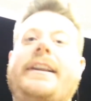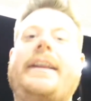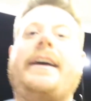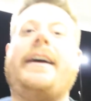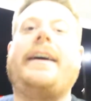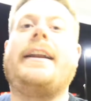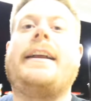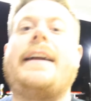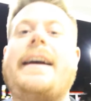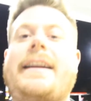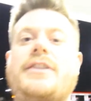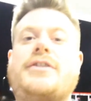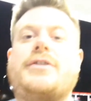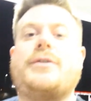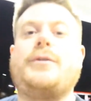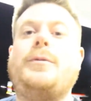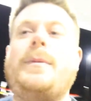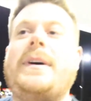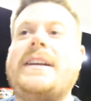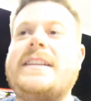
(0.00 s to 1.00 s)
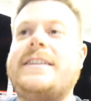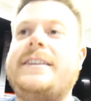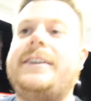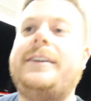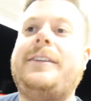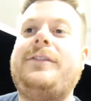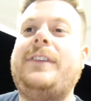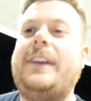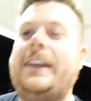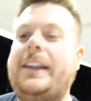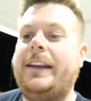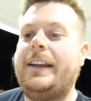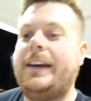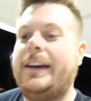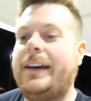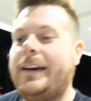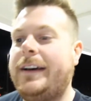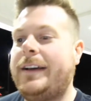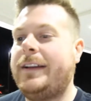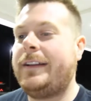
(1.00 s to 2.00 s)
lot, kind of screwed myself, and
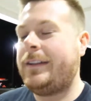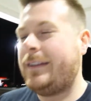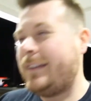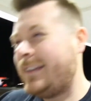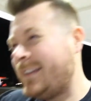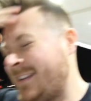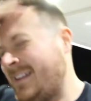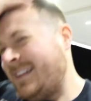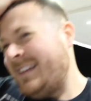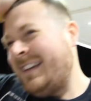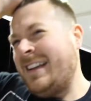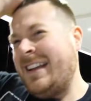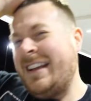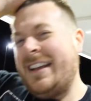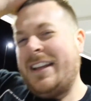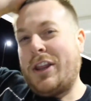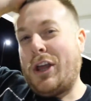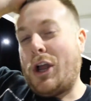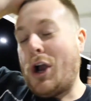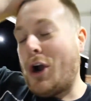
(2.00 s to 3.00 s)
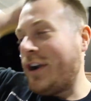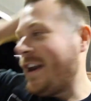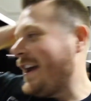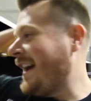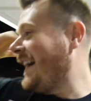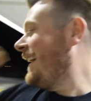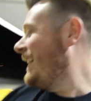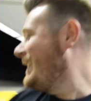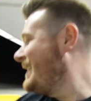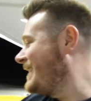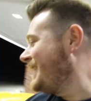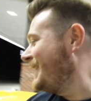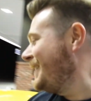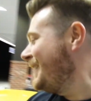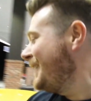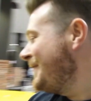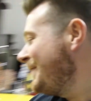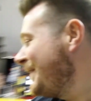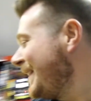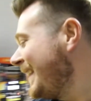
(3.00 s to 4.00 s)
the car died, so
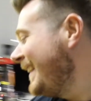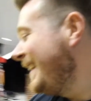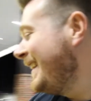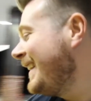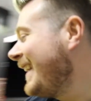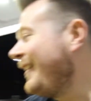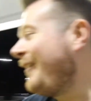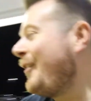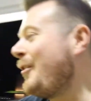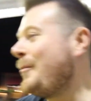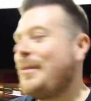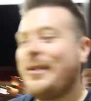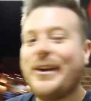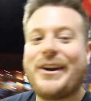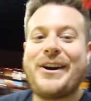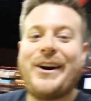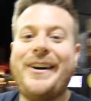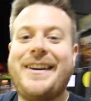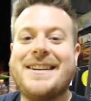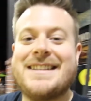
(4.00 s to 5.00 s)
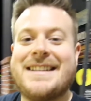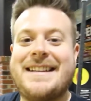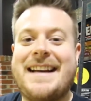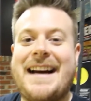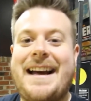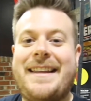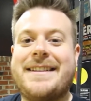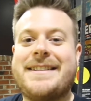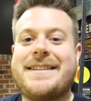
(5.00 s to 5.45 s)
I'm hoping the car doesn't die this